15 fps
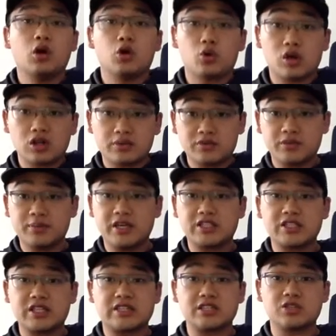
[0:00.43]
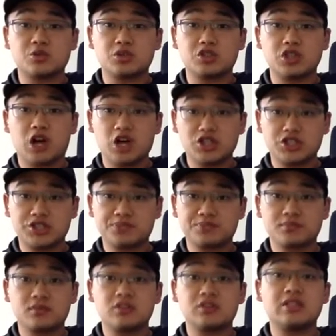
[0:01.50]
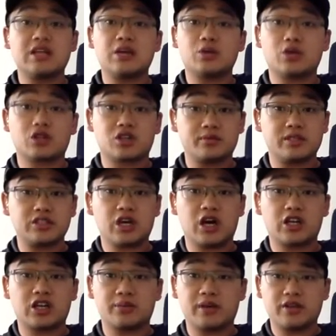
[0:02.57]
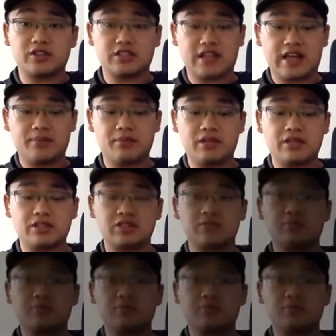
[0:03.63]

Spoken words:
Welcome to Bass Lessons with Josh. Today we're going to be talking about slap bass.